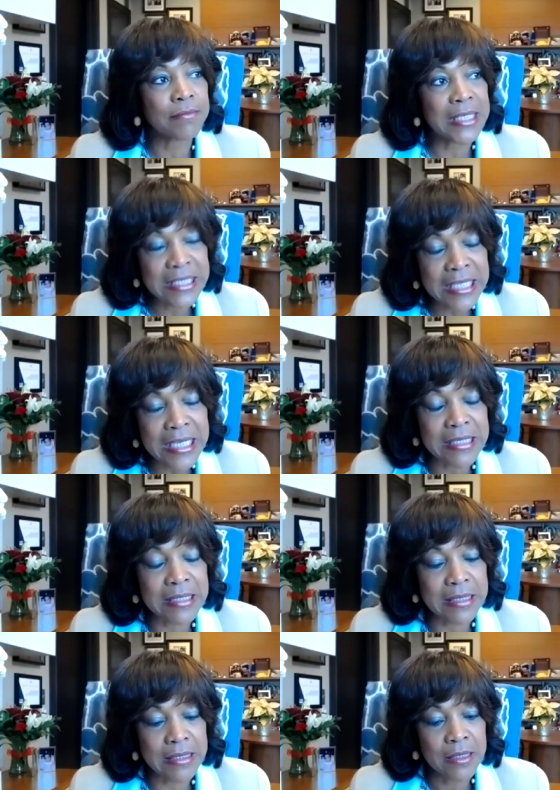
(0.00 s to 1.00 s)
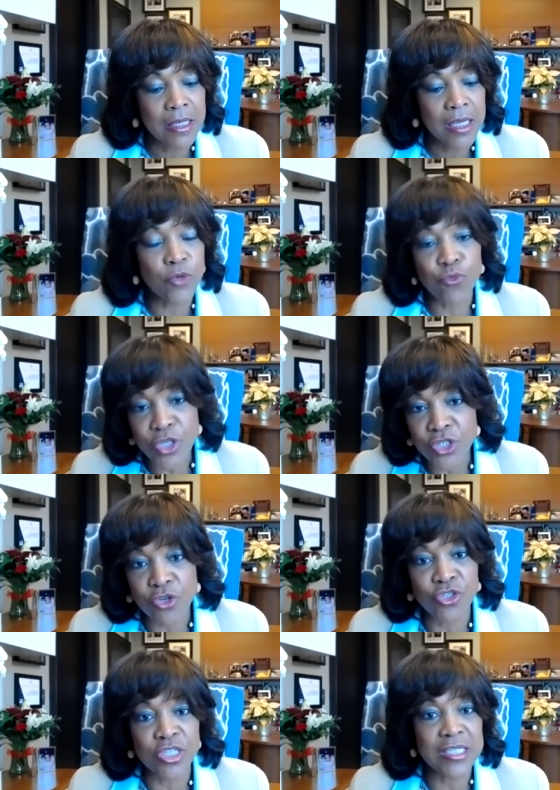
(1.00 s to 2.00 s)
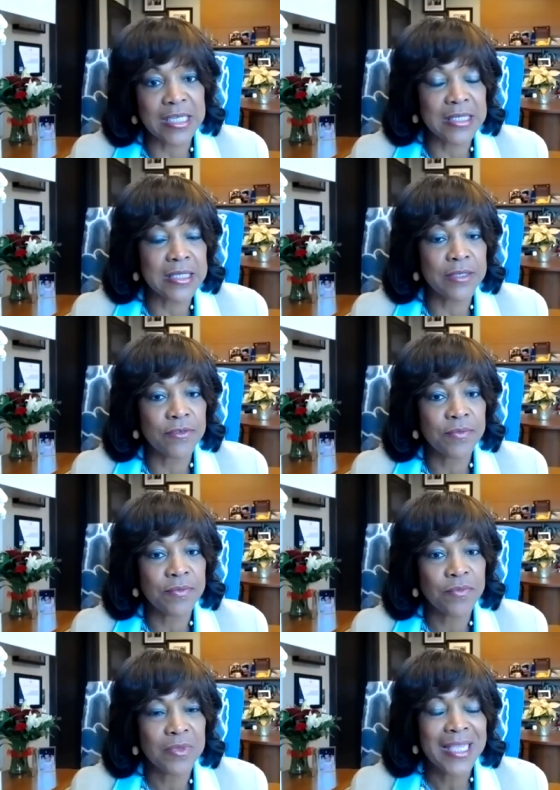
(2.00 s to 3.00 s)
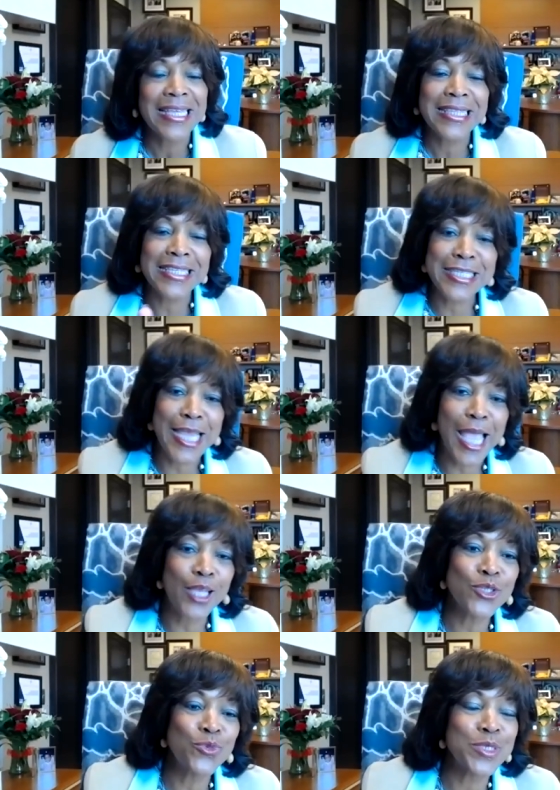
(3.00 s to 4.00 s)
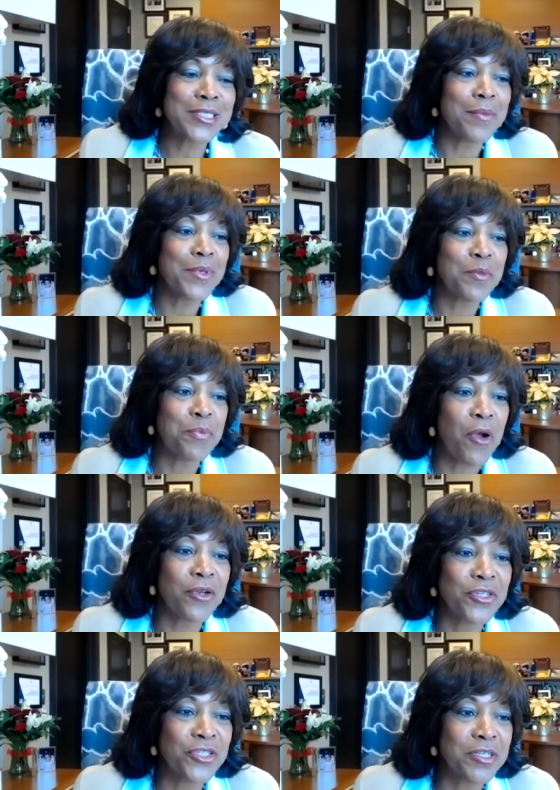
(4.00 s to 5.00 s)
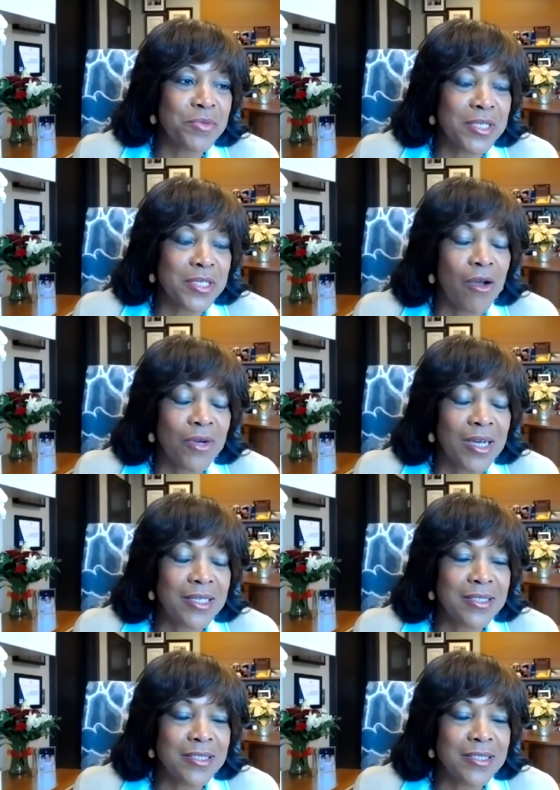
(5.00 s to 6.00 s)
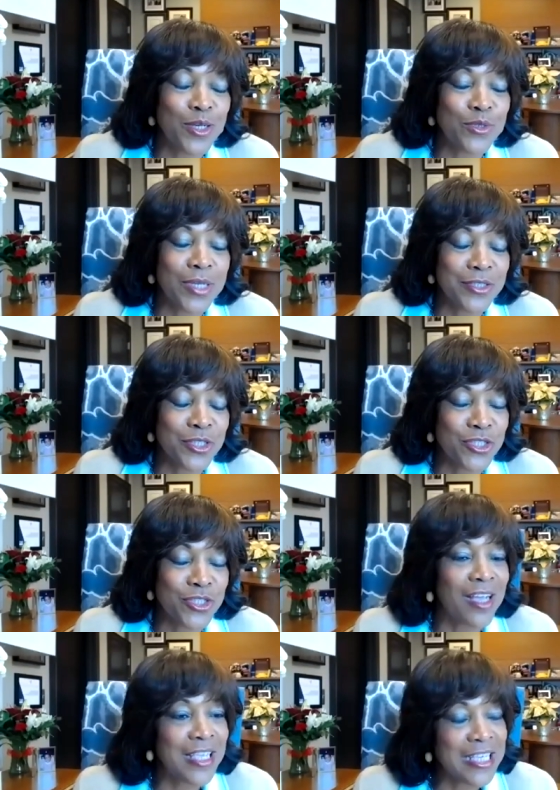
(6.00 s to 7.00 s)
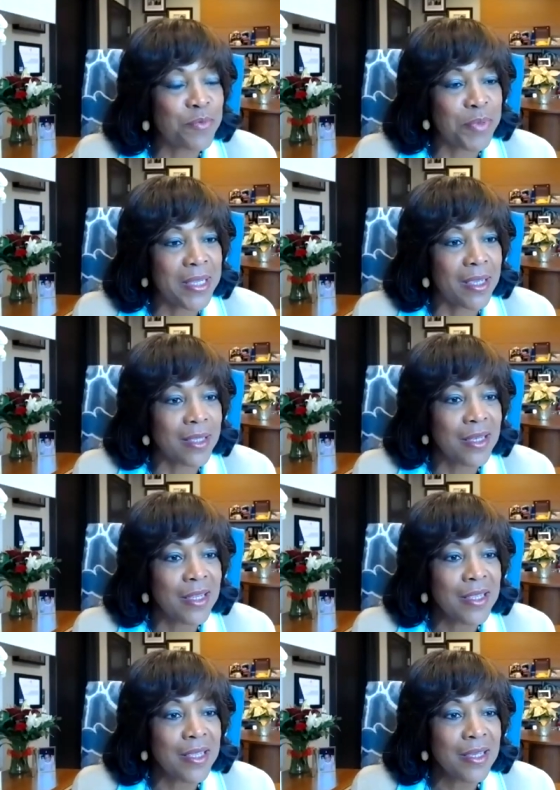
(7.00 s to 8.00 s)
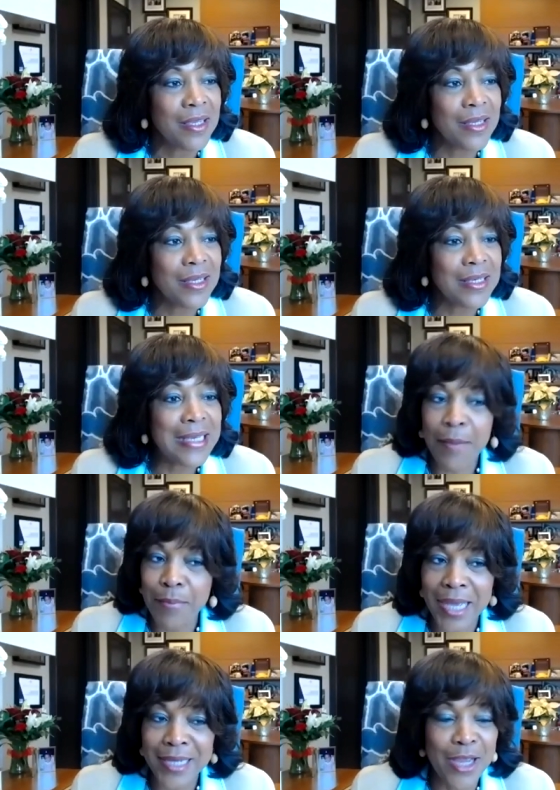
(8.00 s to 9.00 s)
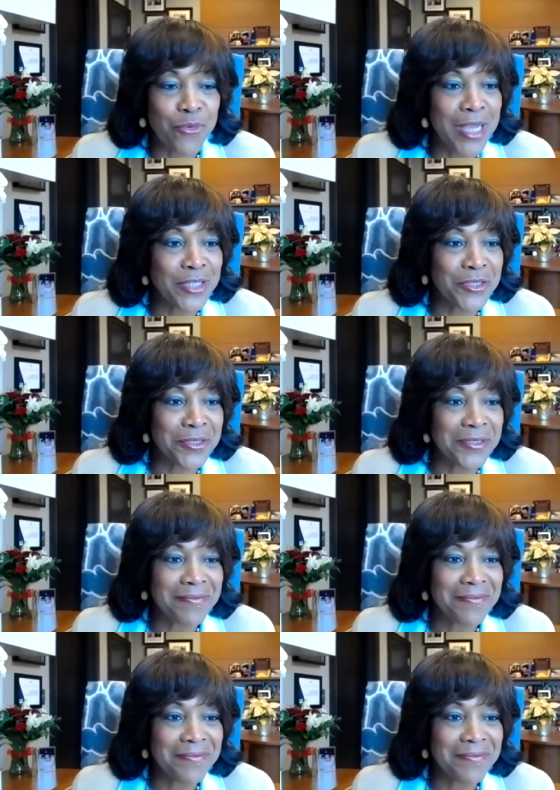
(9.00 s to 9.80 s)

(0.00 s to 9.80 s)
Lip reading: intense and research intensive. The challenge with some of the partnerships, in all honesty though, Dr. Jha, has been not bi-directional.